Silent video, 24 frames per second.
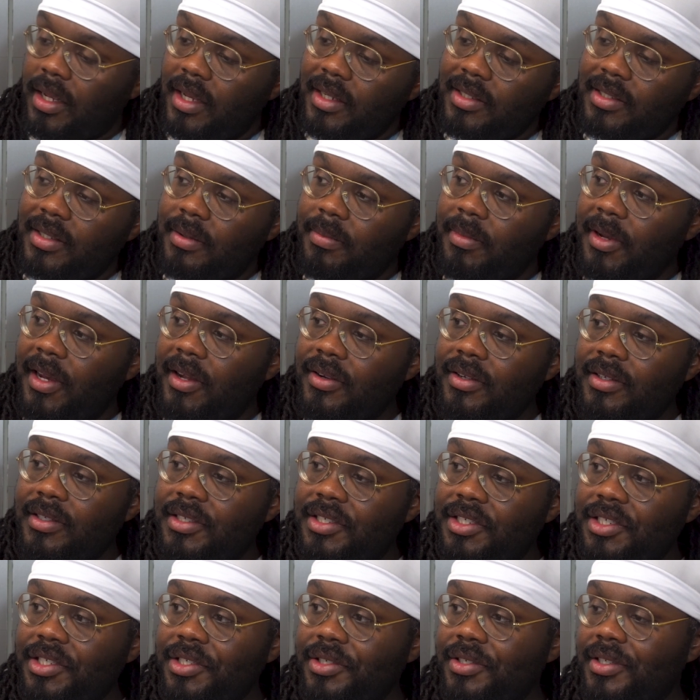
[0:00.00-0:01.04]
it's about the
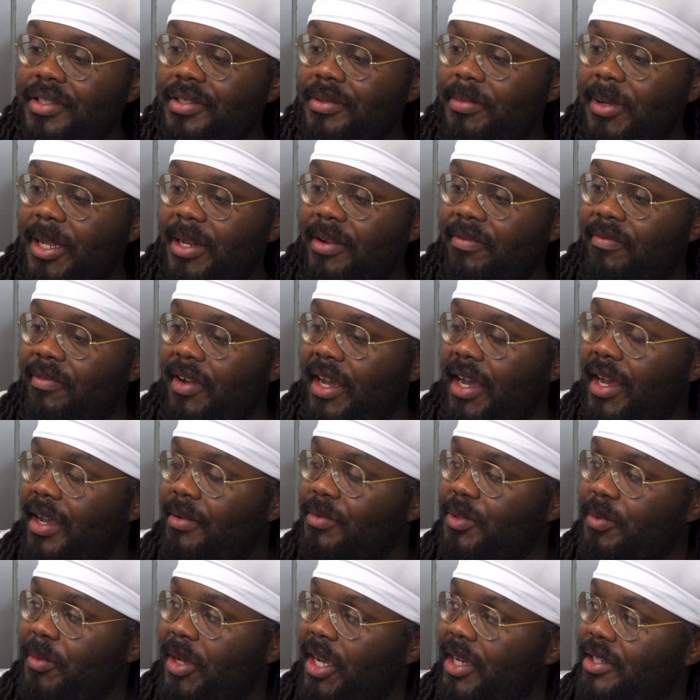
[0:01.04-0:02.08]
chill. It's about the
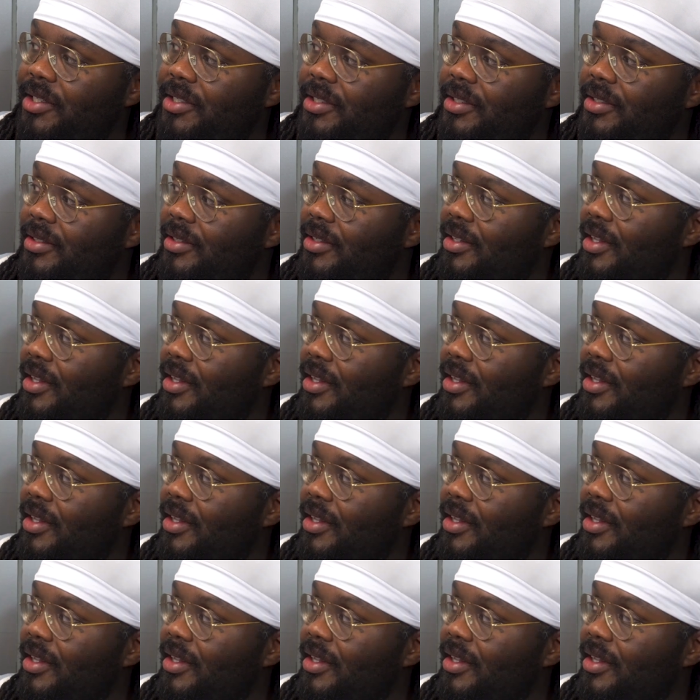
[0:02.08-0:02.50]
vibes matching.